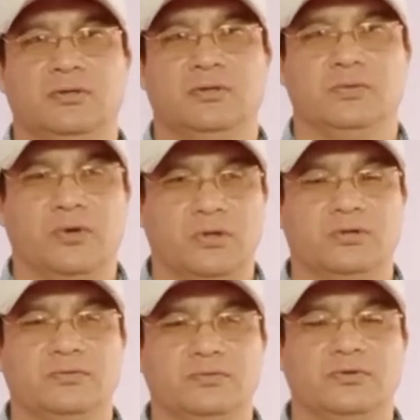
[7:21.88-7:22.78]
we all
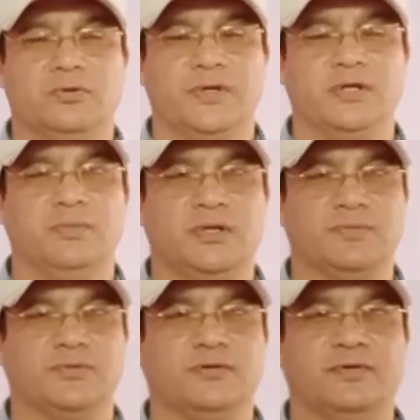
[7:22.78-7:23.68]
know the winner
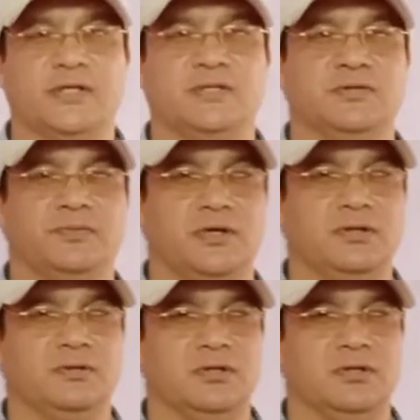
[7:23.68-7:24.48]
becomes the fastest man